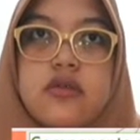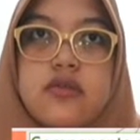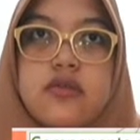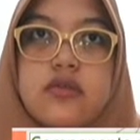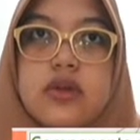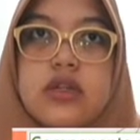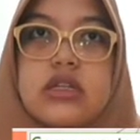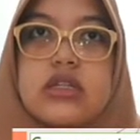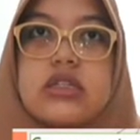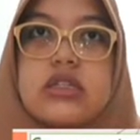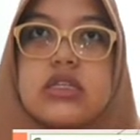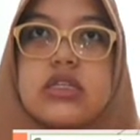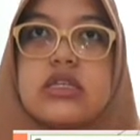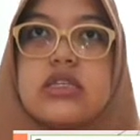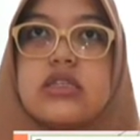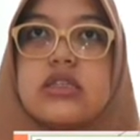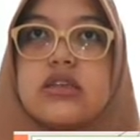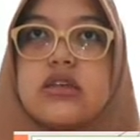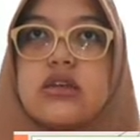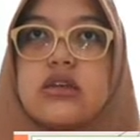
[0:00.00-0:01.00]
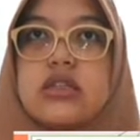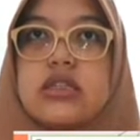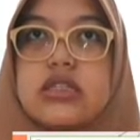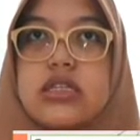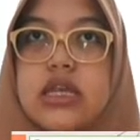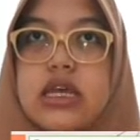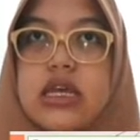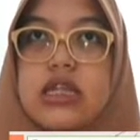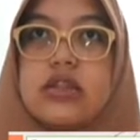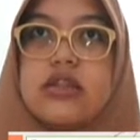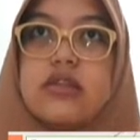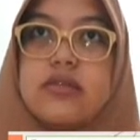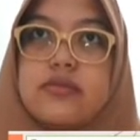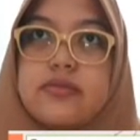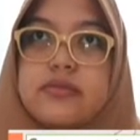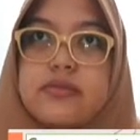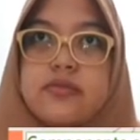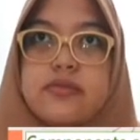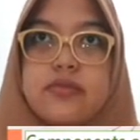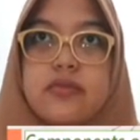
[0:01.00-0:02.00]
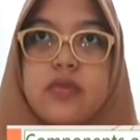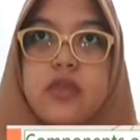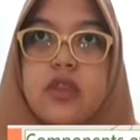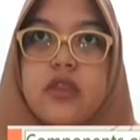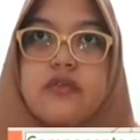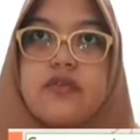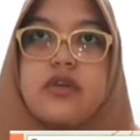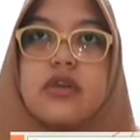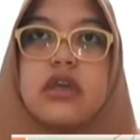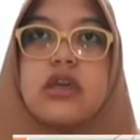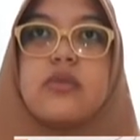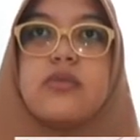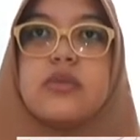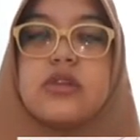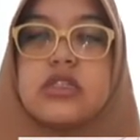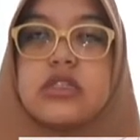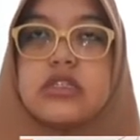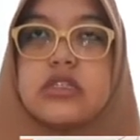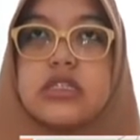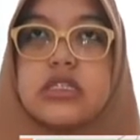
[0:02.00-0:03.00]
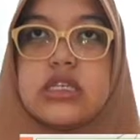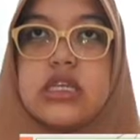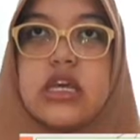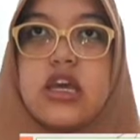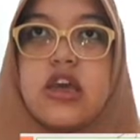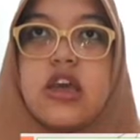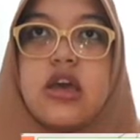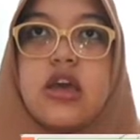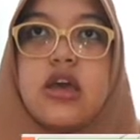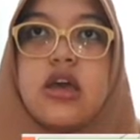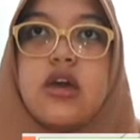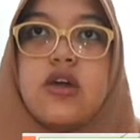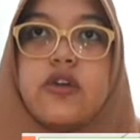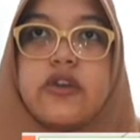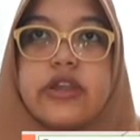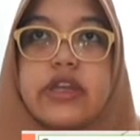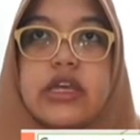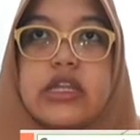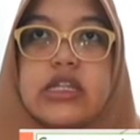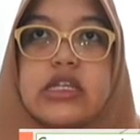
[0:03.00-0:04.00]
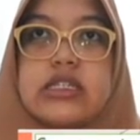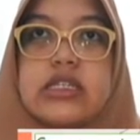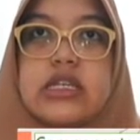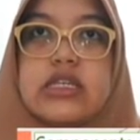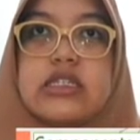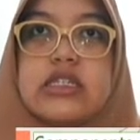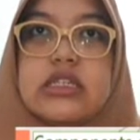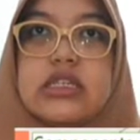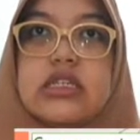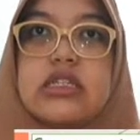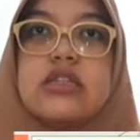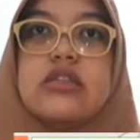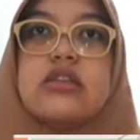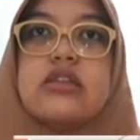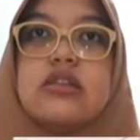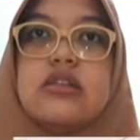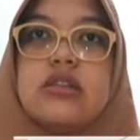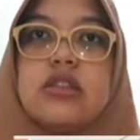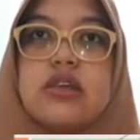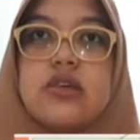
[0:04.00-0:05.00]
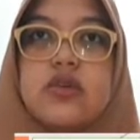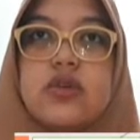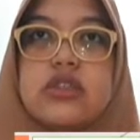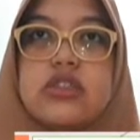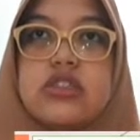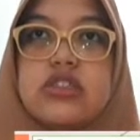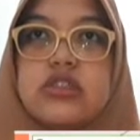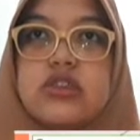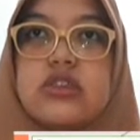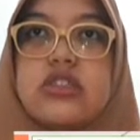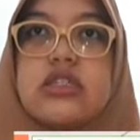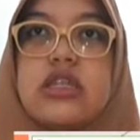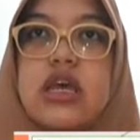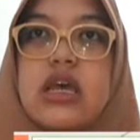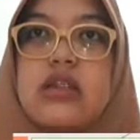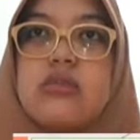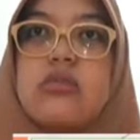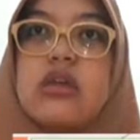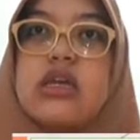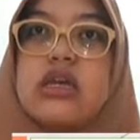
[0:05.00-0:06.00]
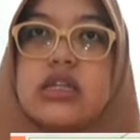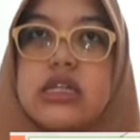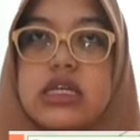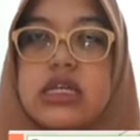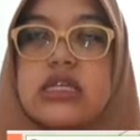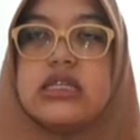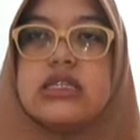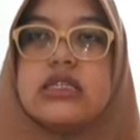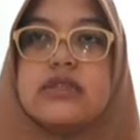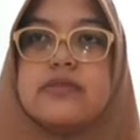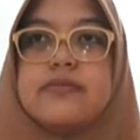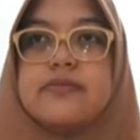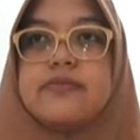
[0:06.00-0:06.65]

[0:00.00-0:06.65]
first is content, vocabulary, organization, language use, and mechanics.